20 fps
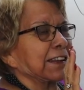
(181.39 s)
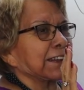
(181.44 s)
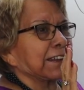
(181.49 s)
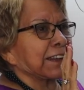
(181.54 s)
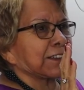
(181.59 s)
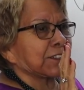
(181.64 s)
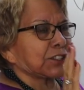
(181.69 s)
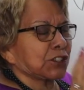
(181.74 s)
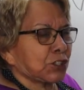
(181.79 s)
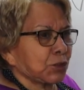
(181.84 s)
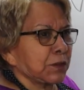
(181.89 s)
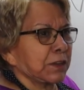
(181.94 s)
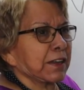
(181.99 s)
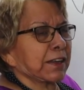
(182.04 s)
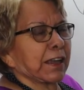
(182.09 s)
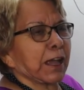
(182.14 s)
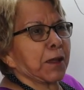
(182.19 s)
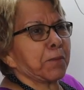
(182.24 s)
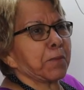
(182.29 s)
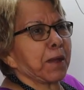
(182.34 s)
a student
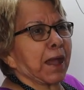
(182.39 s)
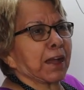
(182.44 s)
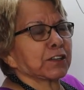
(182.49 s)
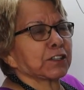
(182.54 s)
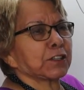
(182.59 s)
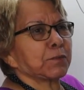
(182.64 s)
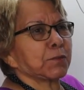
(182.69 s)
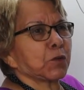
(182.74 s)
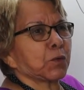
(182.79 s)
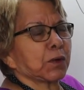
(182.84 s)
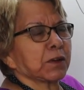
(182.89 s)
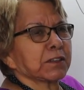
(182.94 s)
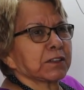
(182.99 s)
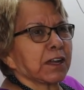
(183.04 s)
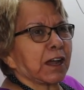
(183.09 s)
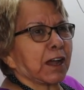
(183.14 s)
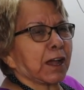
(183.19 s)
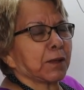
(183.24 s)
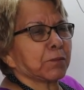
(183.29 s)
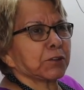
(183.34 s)
came back to me one
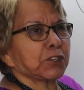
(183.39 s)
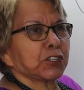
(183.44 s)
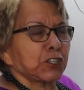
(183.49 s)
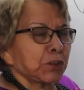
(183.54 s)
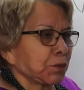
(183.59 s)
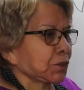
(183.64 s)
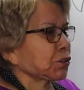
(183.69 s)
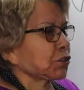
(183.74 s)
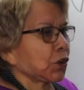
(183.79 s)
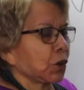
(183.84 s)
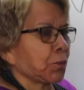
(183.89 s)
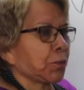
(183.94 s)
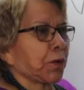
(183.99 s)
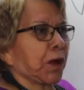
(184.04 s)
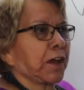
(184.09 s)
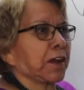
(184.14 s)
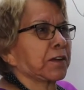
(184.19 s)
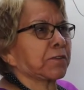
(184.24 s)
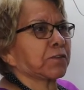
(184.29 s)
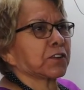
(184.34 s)
time, and she was so
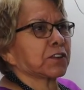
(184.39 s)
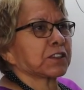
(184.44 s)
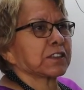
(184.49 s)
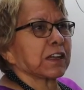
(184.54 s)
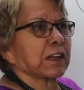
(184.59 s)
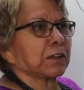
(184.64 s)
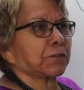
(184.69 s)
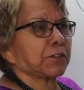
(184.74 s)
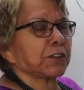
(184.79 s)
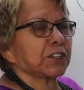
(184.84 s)
proud of herself,